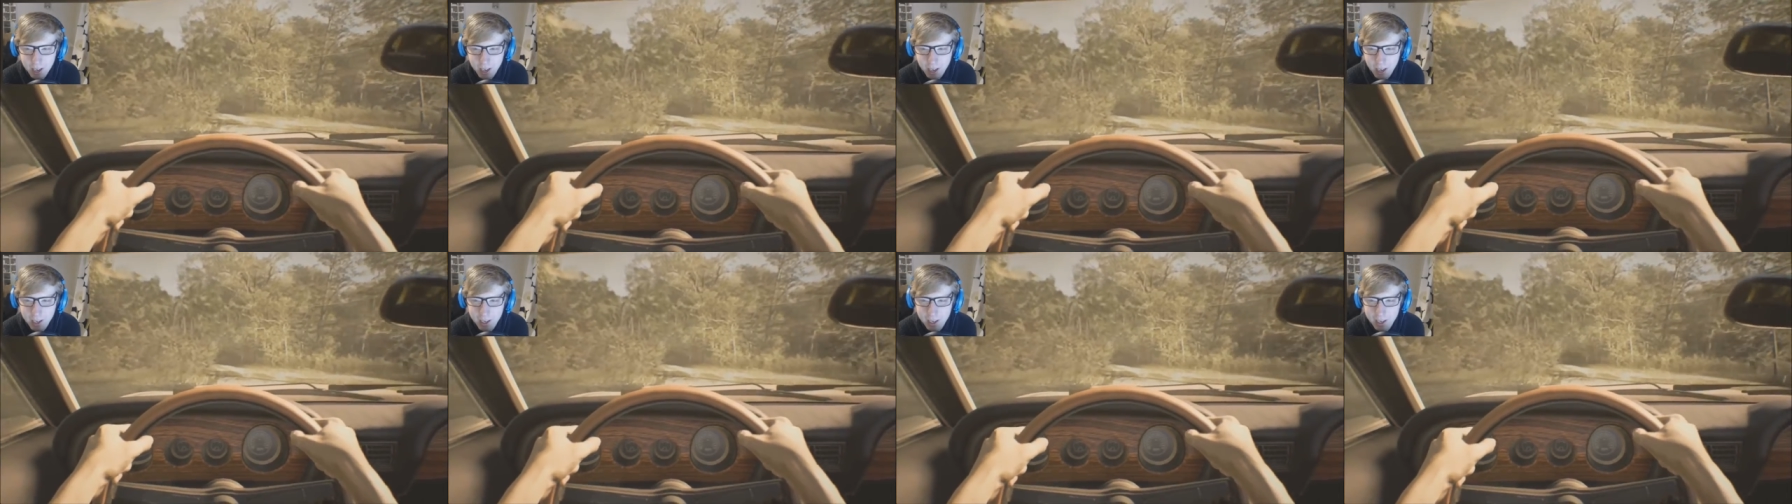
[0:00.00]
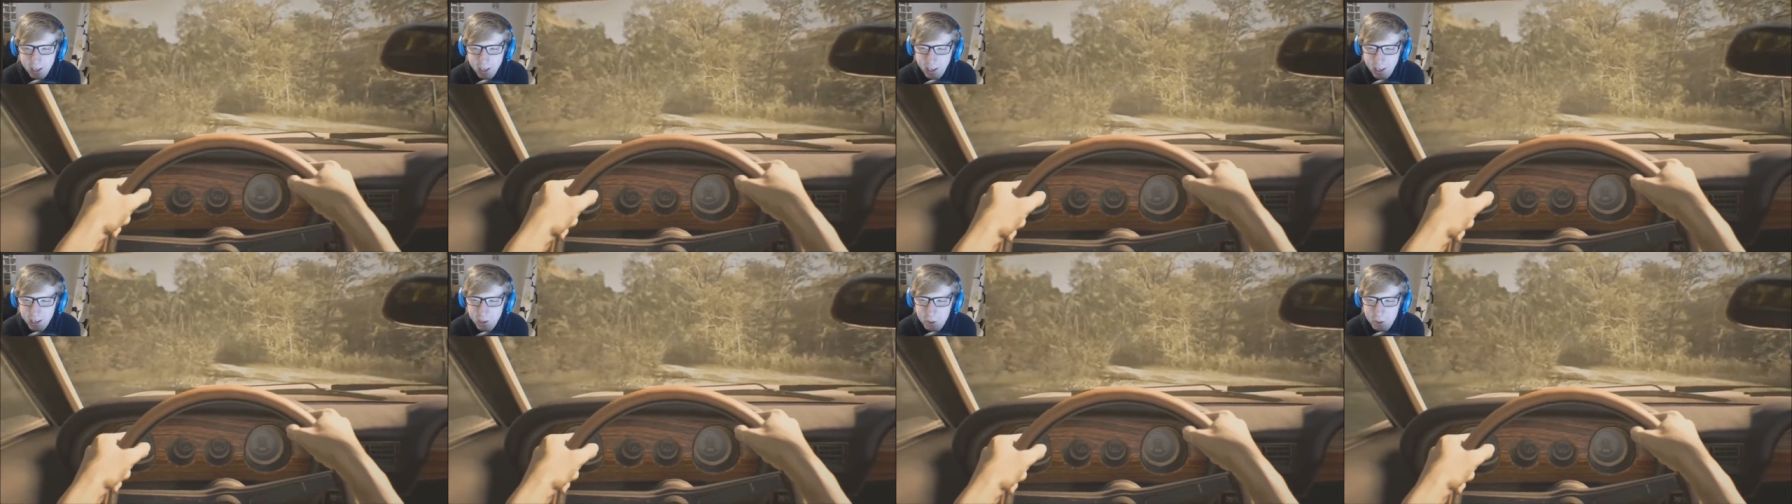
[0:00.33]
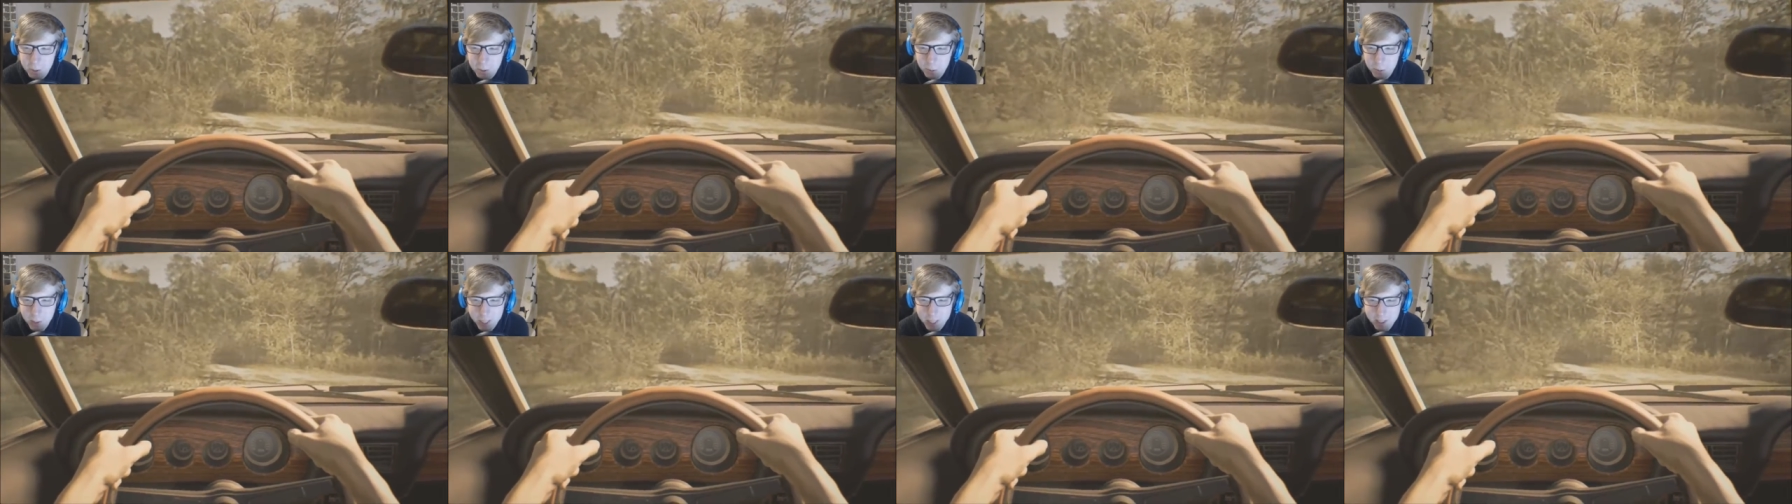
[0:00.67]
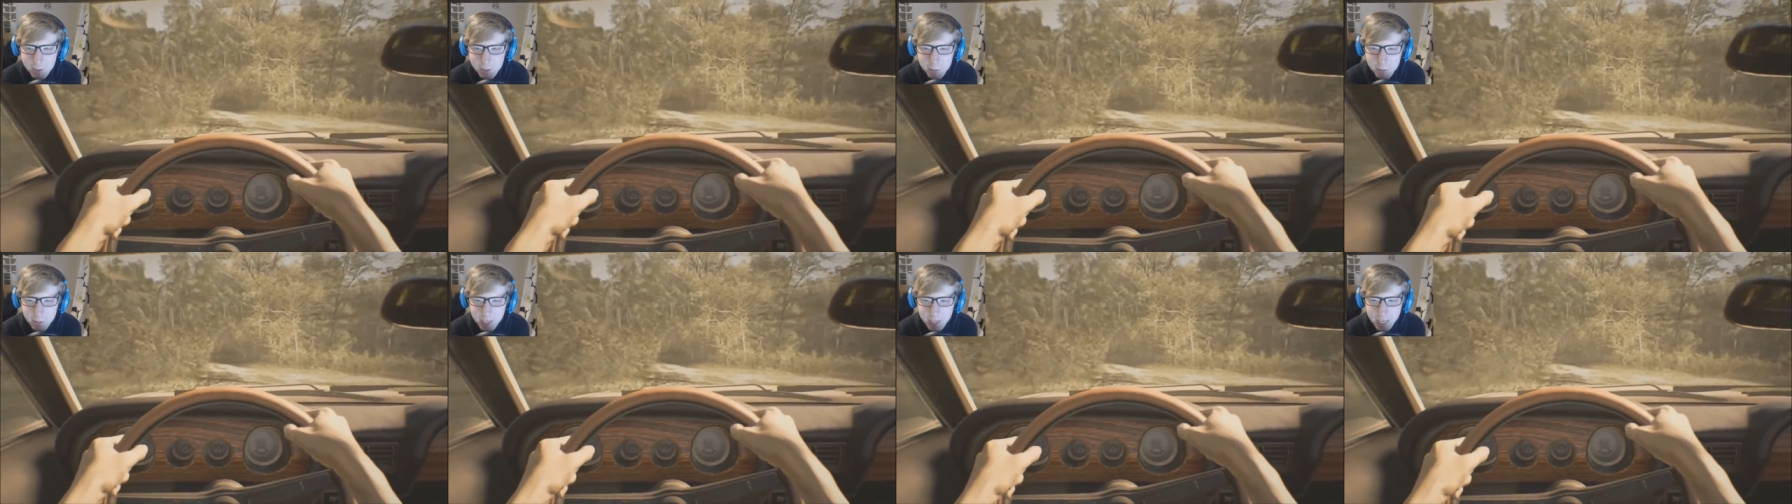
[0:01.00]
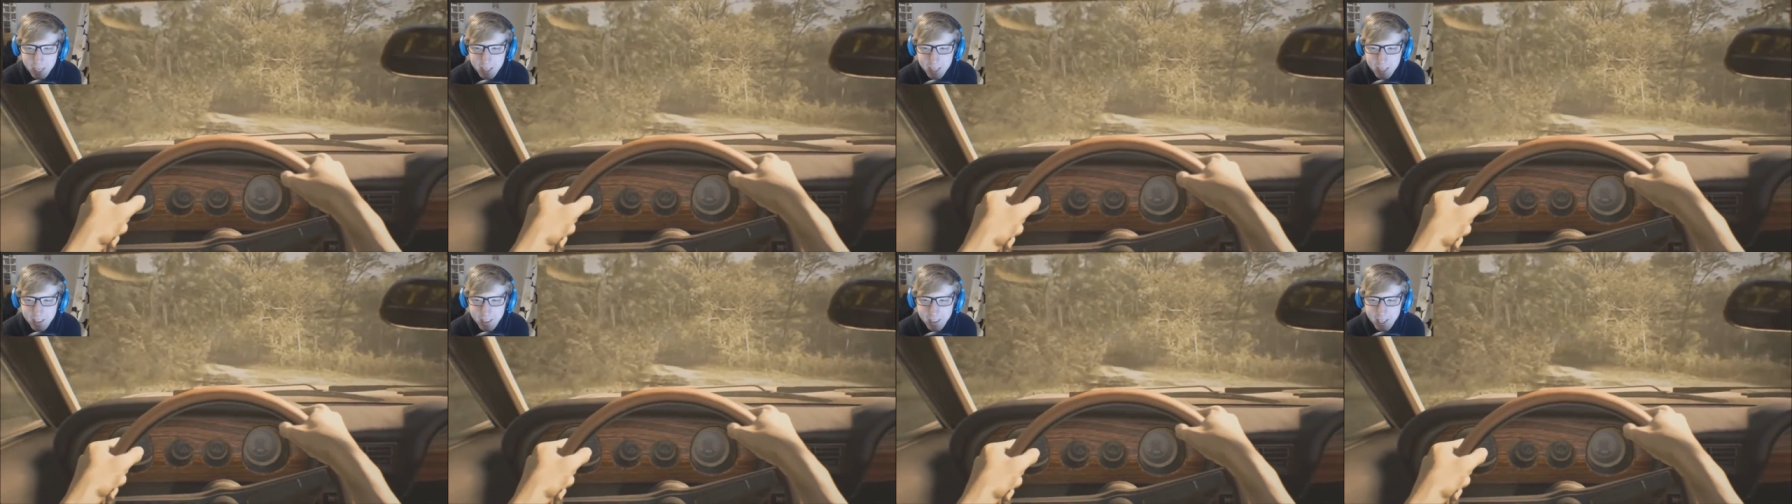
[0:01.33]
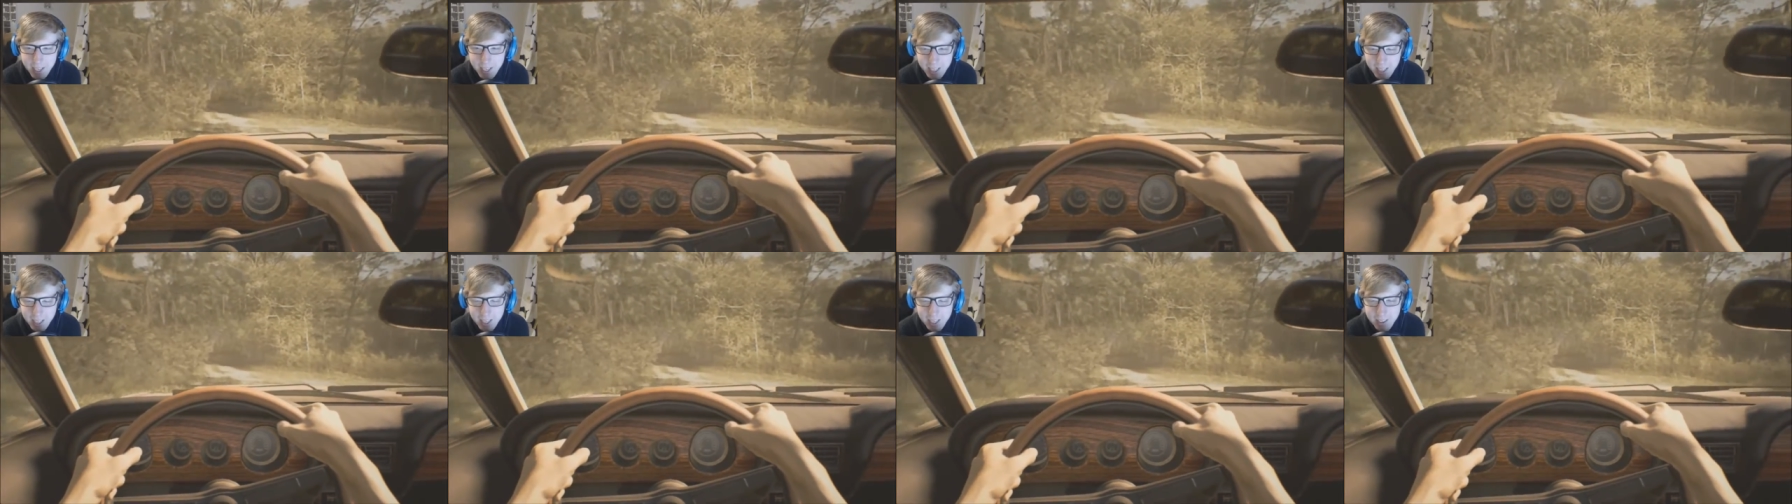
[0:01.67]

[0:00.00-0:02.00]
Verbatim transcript: Ah, oh, it looks way too realistic.